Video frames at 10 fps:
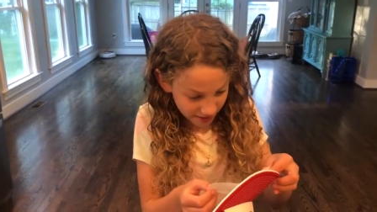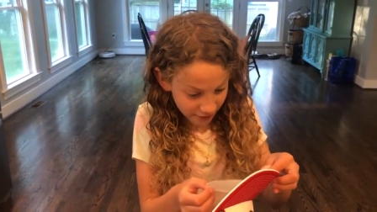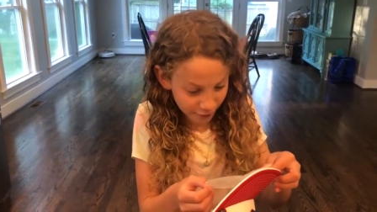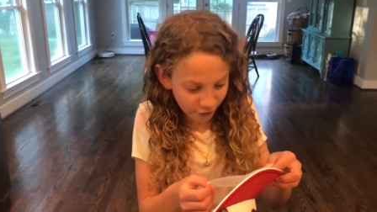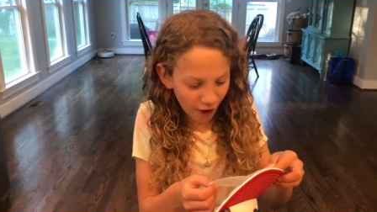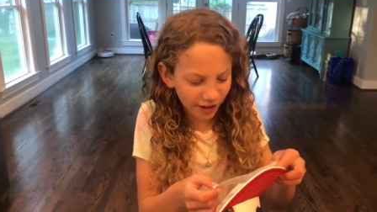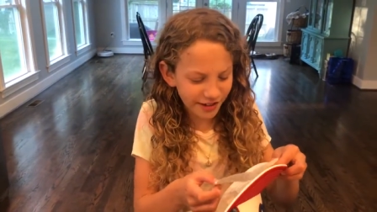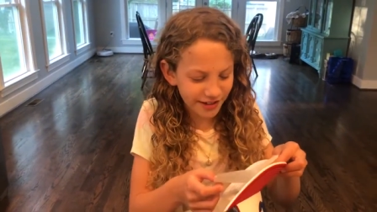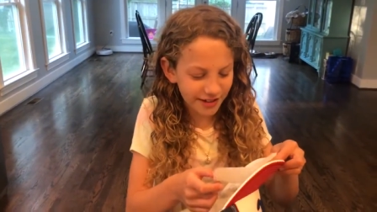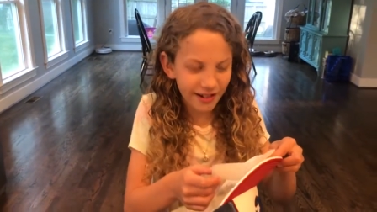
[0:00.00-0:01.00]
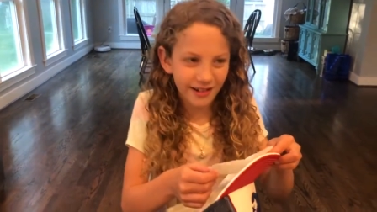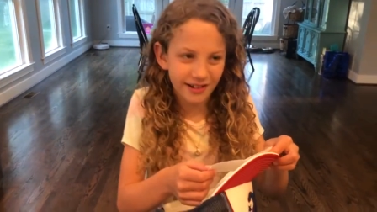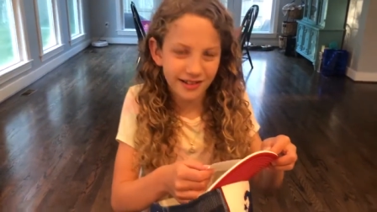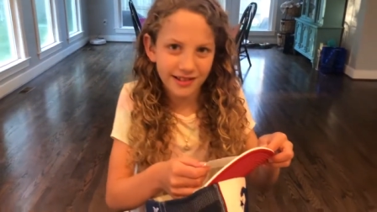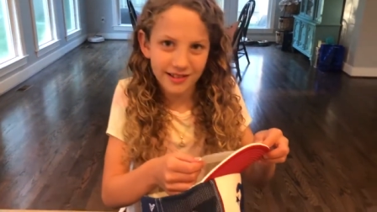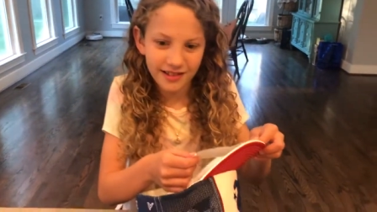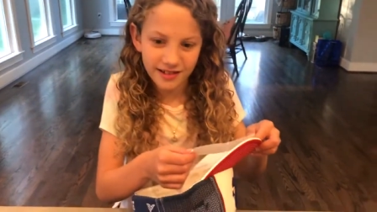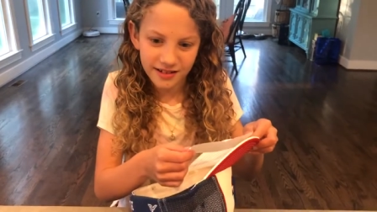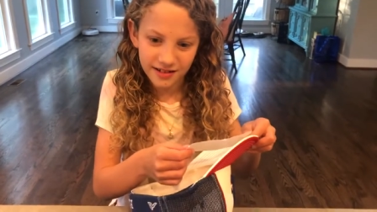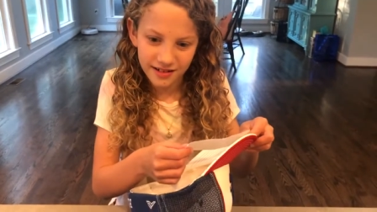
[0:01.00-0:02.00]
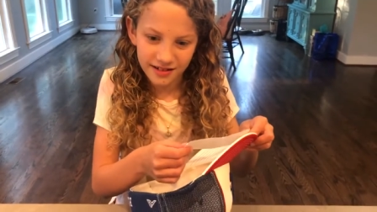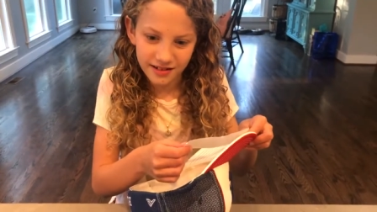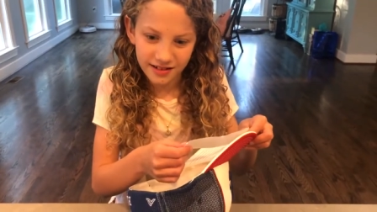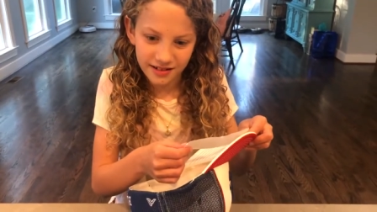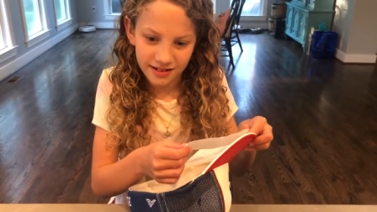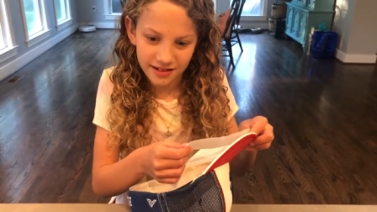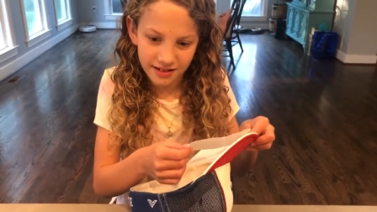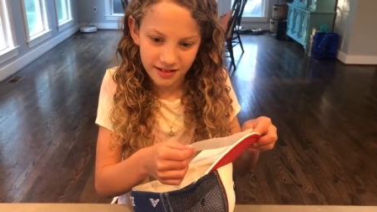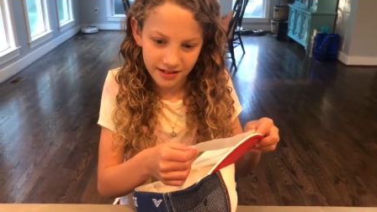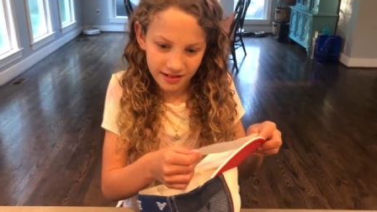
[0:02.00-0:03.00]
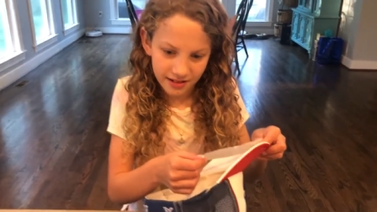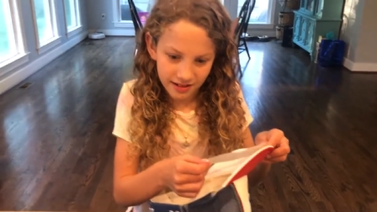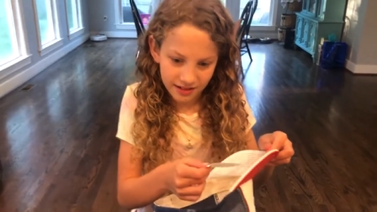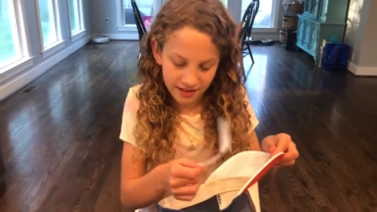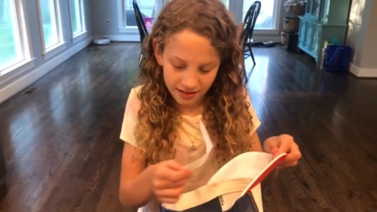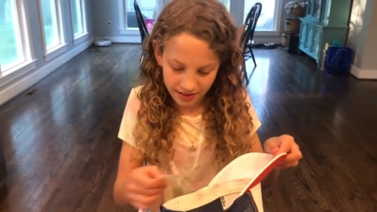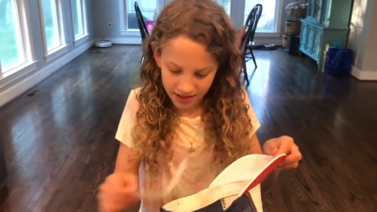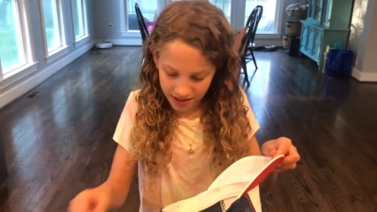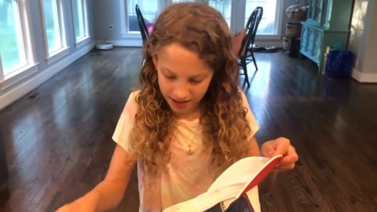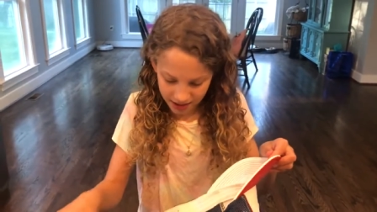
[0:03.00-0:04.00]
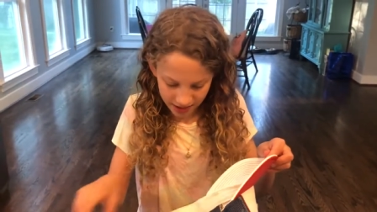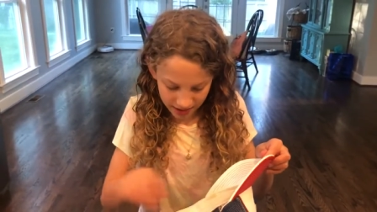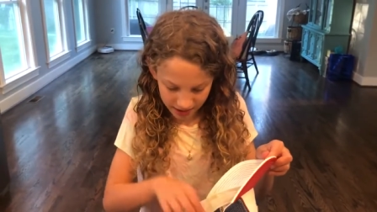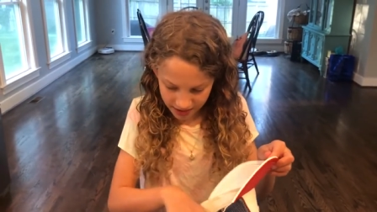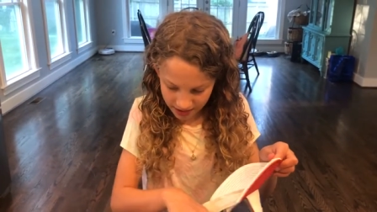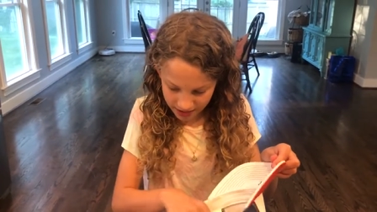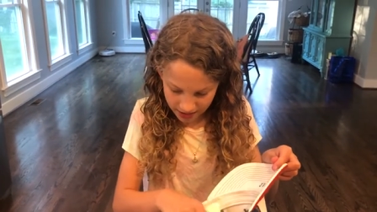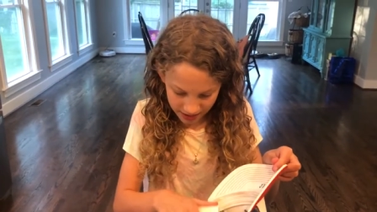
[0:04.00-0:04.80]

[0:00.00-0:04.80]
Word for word: The Volunteers. UT. All right. Please pull out team number four.